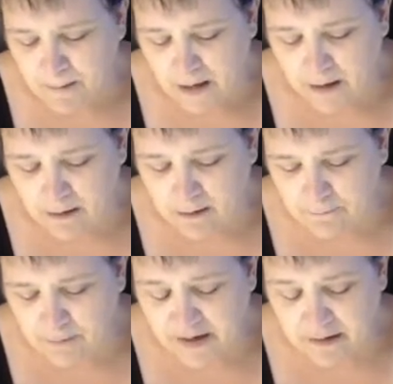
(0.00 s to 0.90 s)

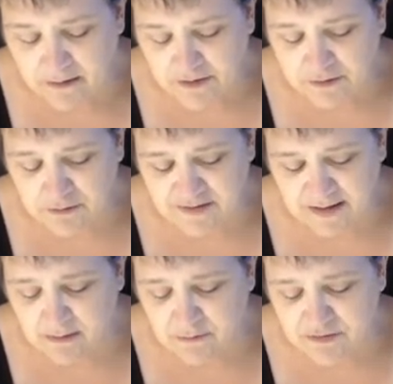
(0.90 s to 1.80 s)
My heart goes
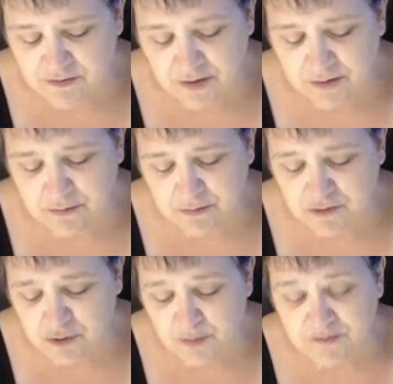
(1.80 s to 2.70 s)
out to those
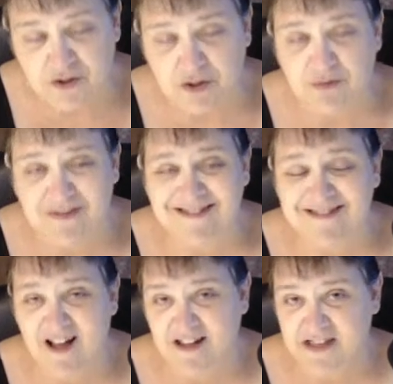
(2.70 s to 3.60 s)
who have chosen
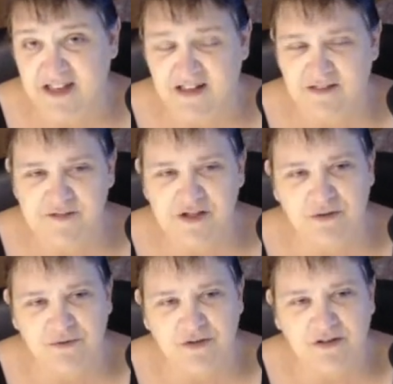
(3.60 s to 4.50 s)
not to have
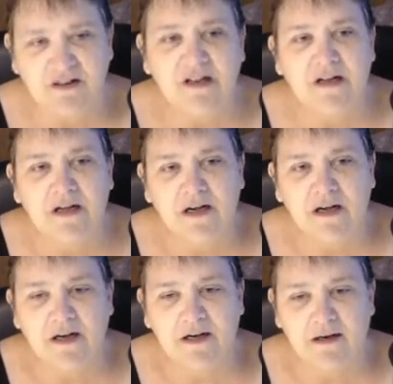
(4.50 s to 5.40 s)
children.
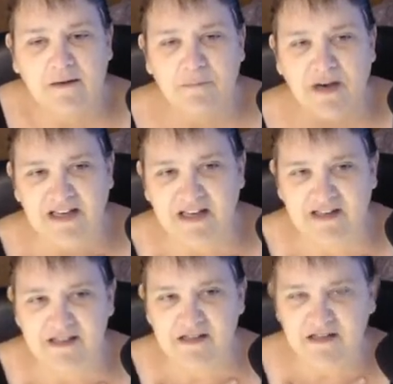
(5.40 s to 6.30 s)
My
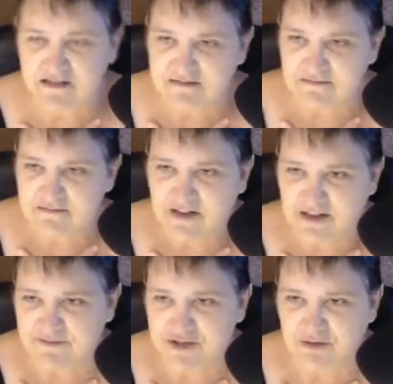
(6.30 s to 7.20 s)
kids
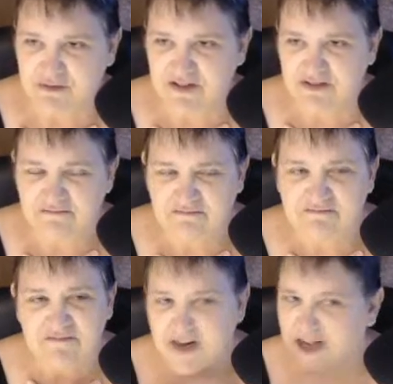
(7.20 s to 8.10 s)
have chosen
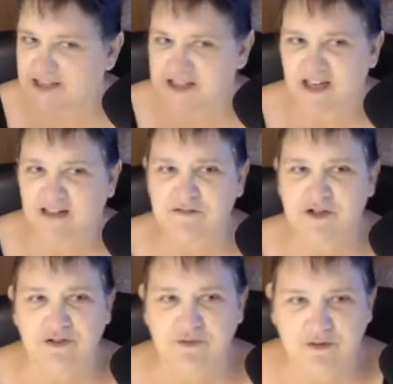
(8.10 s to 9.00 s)
not to have
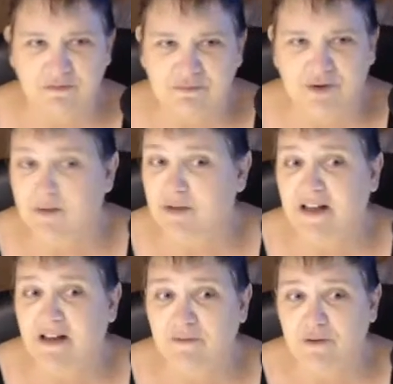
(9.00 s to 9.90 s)
children, probably
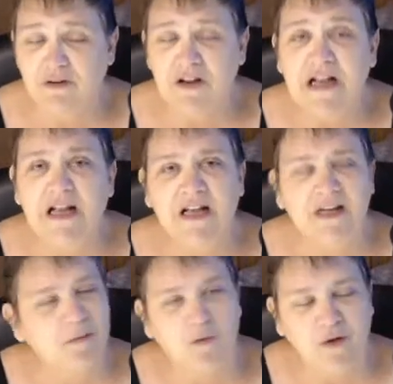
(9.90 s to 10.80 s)
ever, and
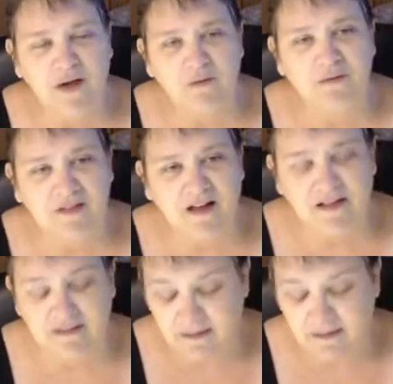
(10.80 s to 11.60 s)
I'm okay with that.